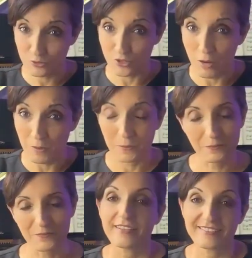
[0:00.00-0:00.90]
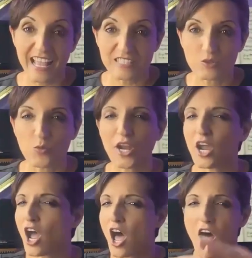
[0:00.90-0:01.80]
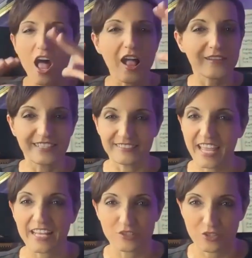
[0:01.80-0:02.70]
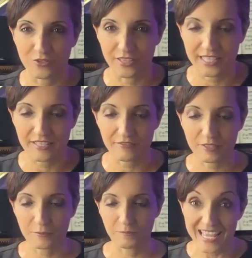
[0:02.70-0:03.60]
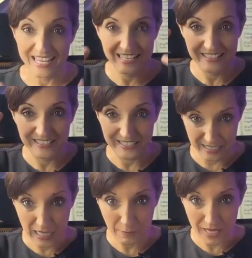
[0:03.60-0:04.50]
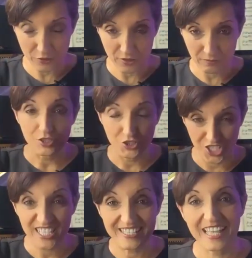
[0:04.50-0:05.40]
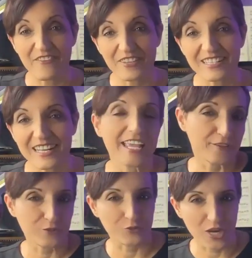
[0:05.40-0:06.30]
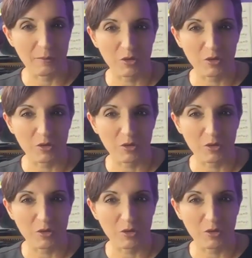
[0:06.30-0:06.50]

drama. That's where all the tension lives. In C major, G7 is your drama